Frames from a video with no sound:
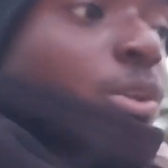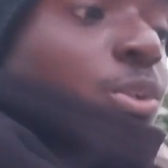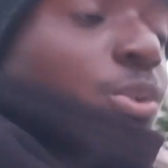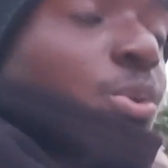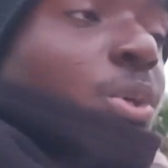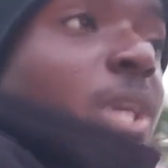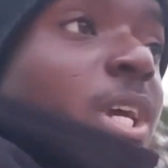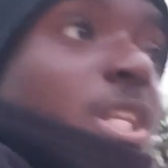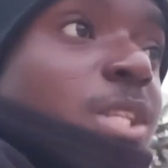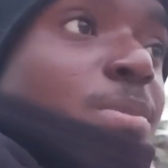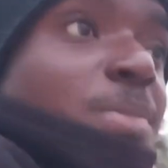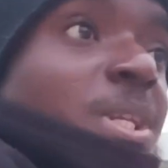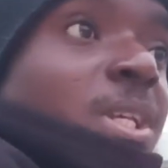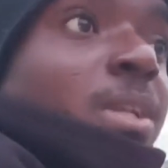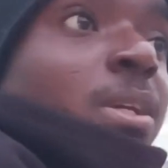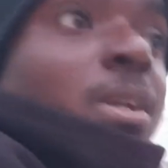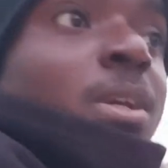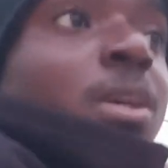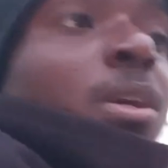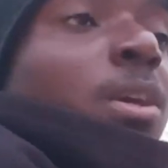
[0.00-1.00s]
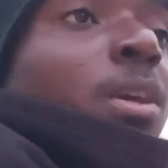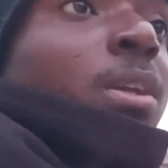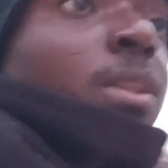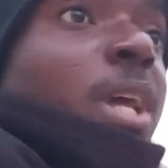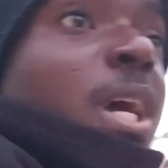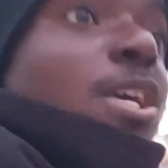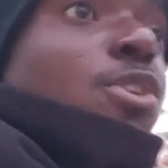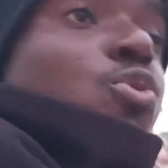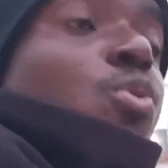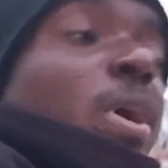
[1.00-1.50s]
You get me?
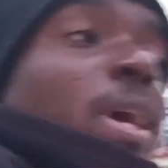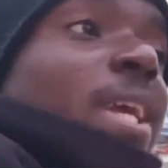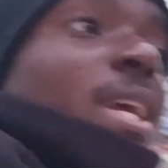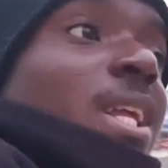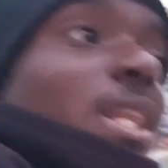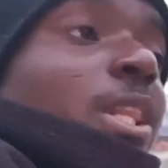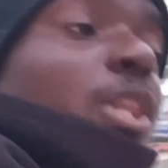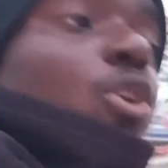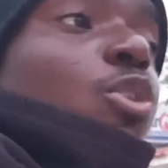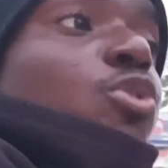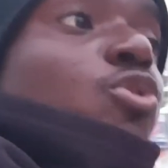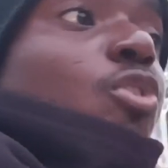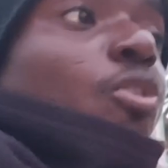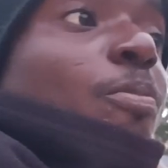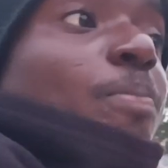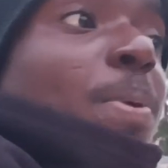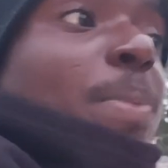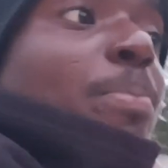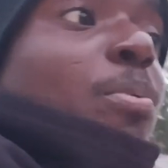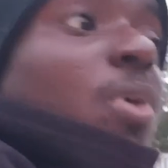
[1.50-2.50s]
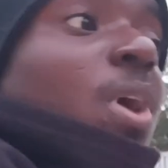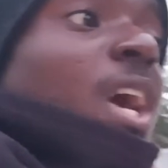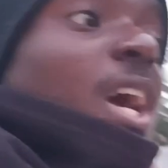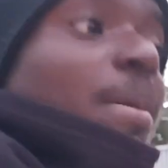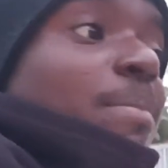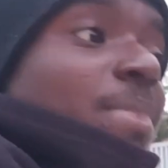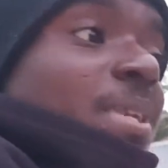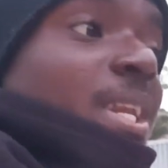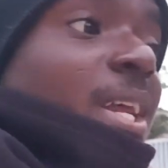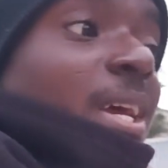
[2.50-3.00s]
That's why a lot of people
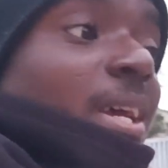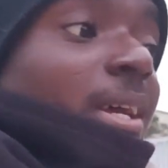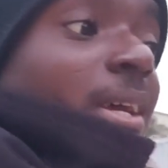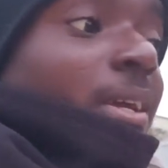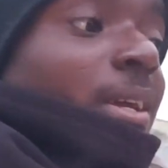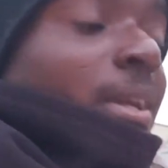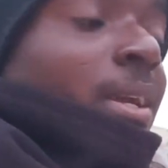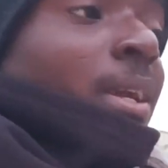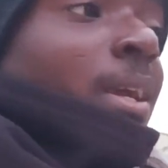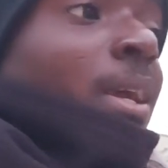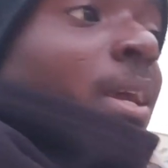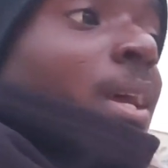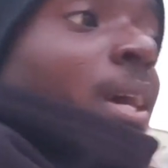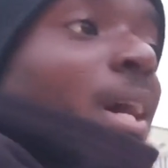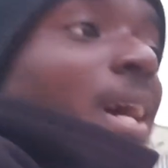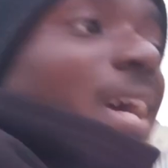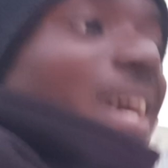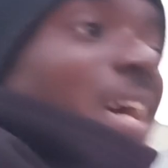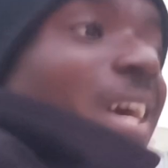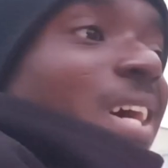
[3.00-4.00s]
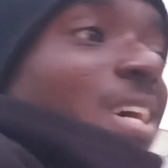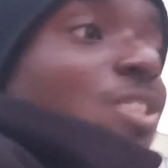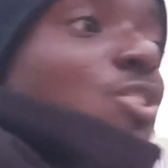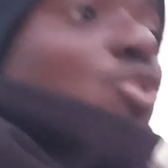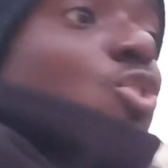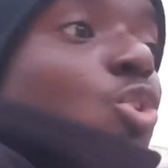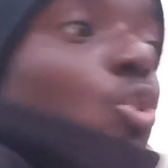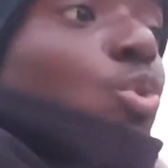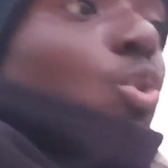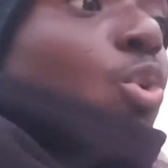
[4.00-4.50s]
up there are
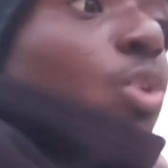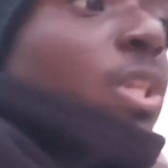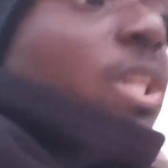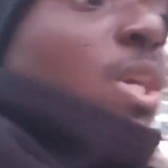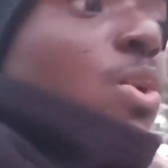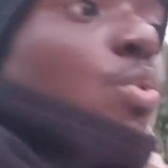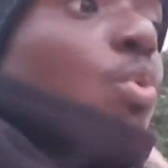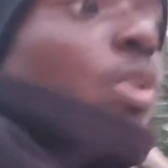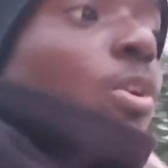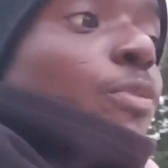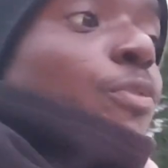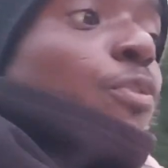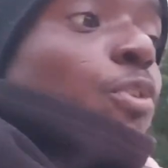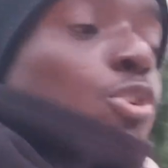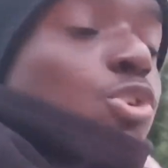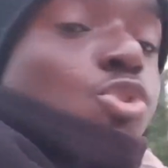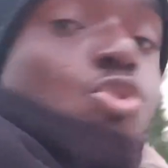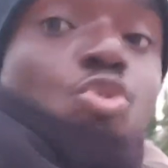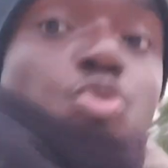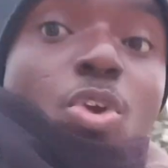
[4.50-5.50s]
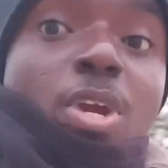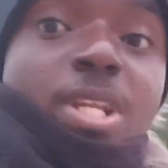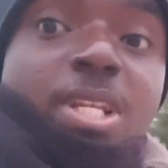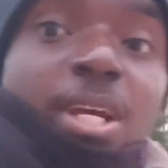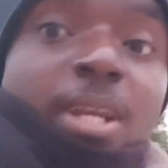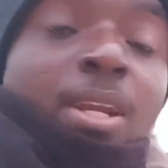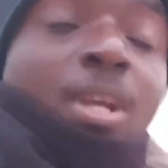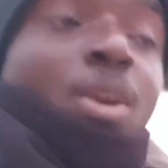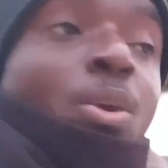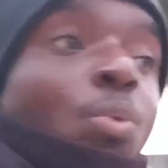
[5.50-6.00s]
absolutely what?
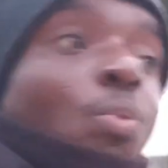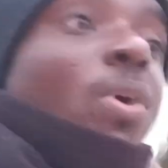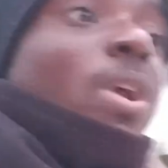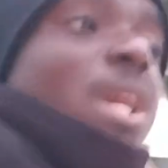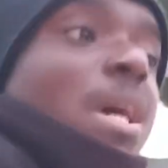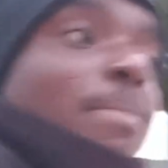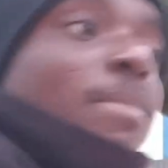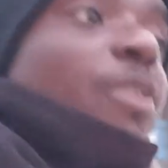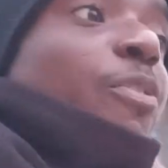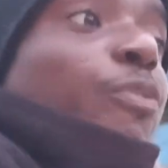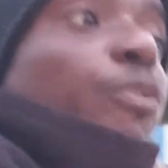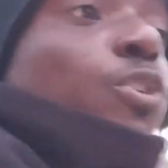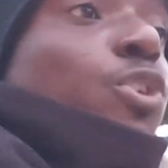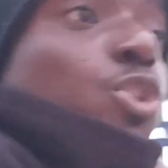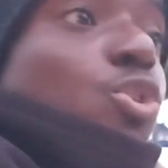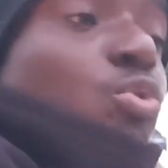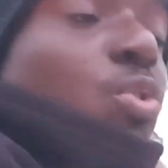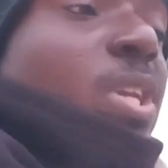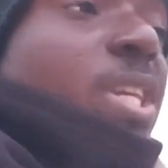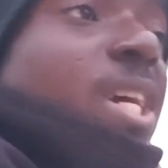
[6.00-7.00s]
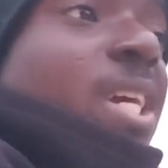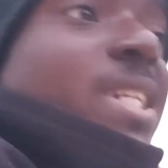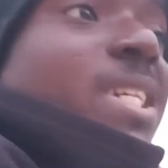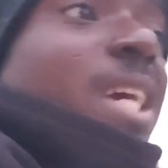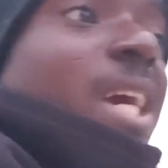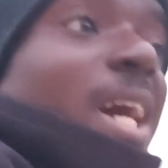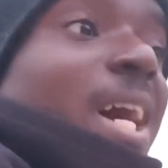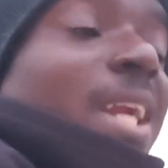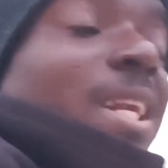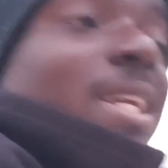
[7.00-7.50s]
Frustrated. When I mean frustrated,
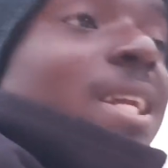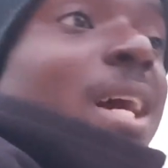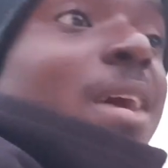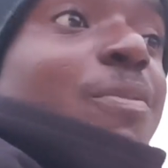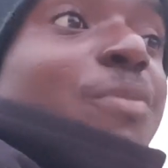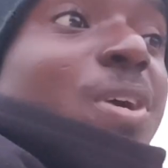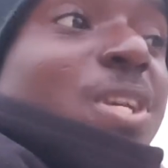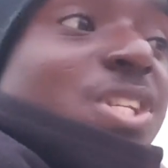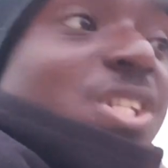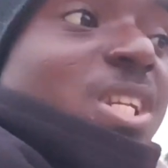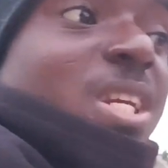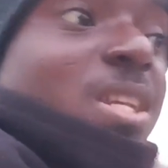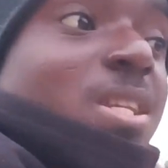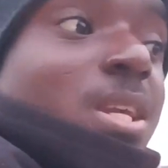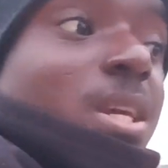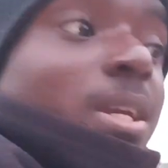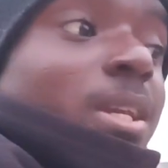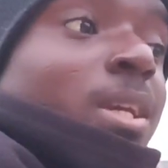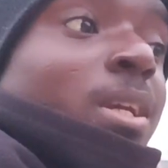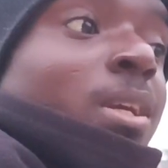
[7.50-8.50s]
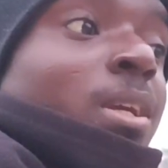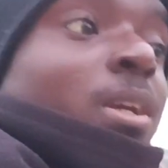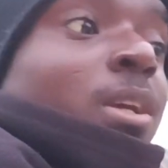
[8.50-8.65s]
they are devastated.